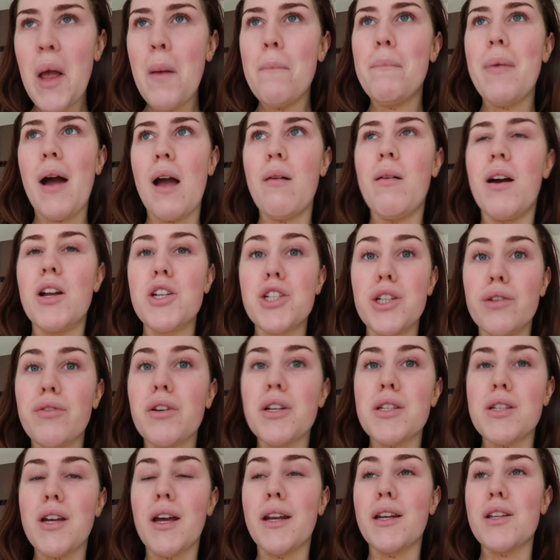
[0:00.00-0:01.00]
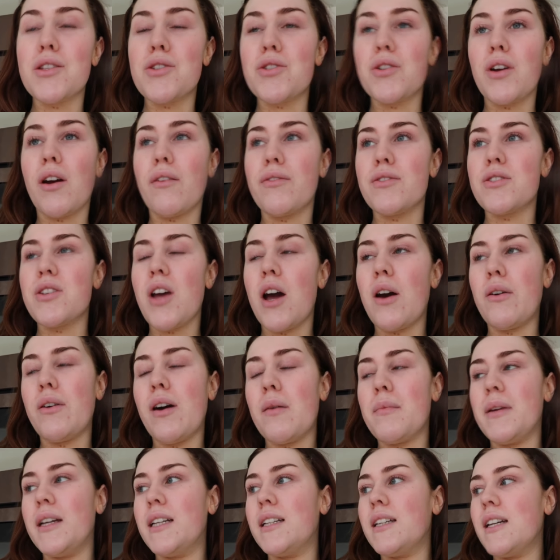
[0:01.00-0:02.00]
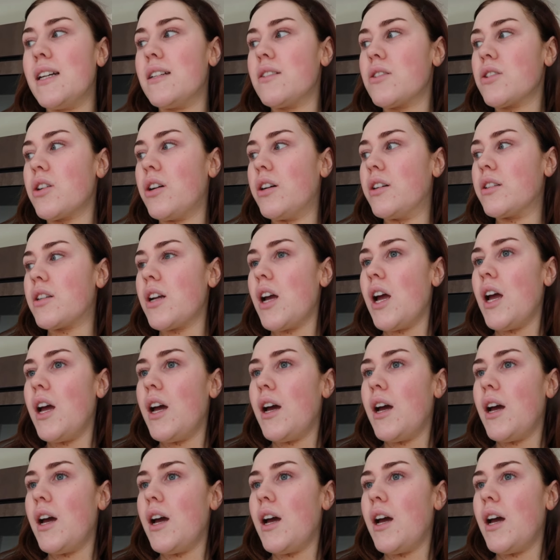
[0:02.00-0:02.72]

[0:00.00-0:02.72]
But I'm actually returning stuff. So, I mean, it's good.